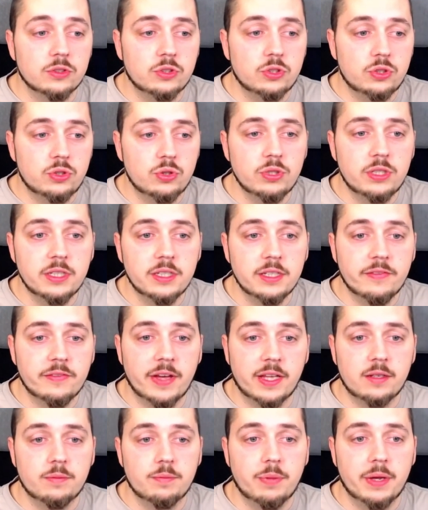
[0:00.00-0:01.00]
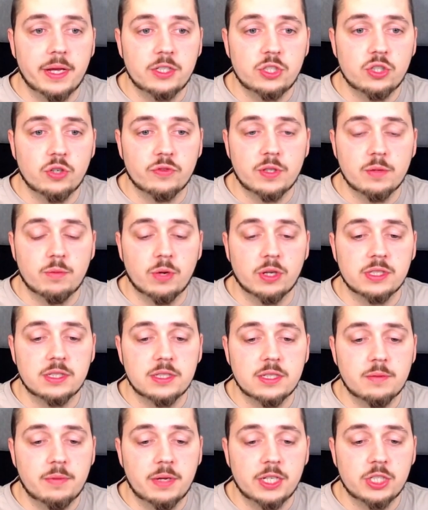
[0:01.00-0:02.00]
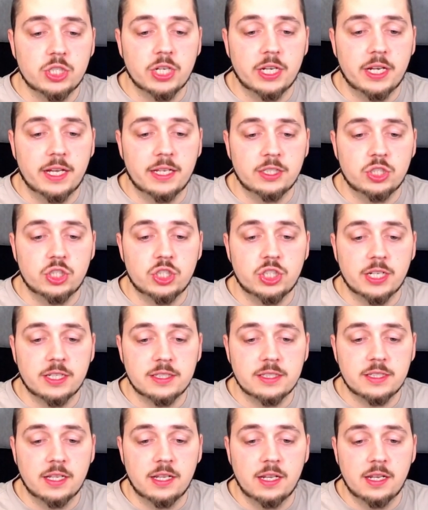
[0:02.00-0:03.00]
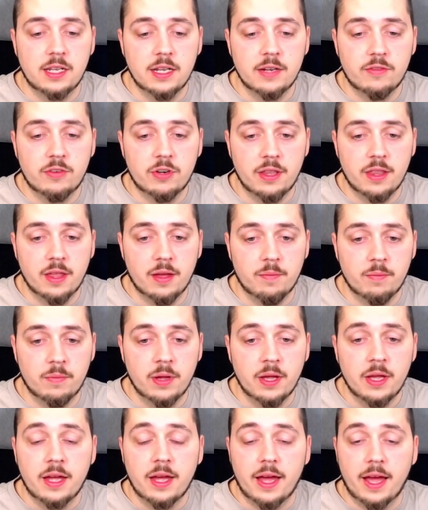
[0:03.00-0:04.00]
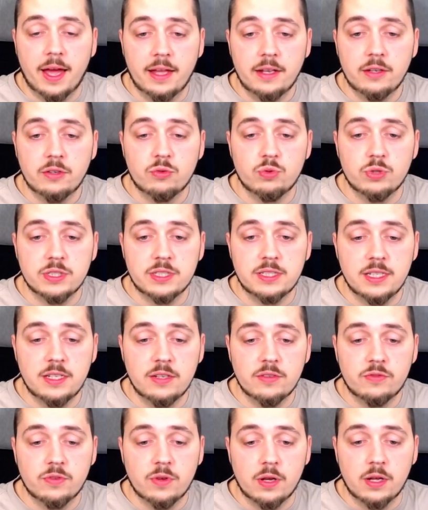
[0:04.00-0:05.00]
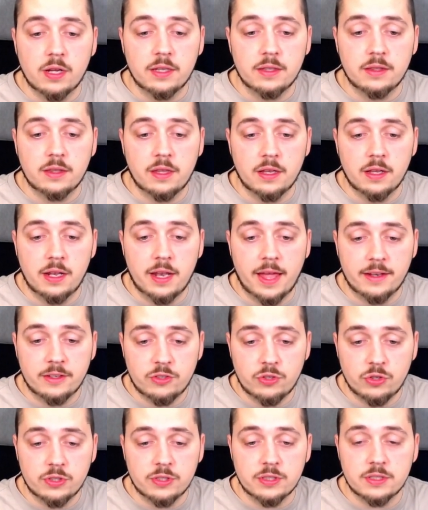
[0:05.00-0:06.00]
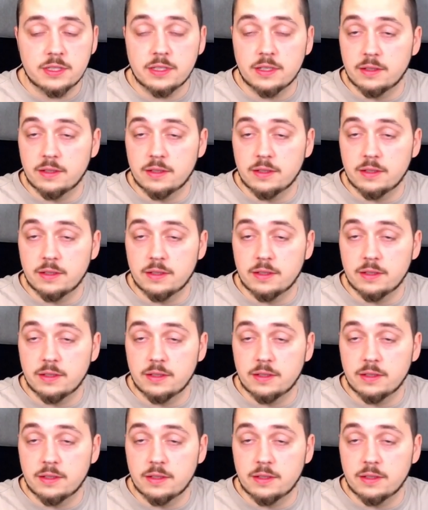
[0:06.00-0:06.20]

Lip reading: to the event page of the Monster Mash and just deliver them and receive the lanterns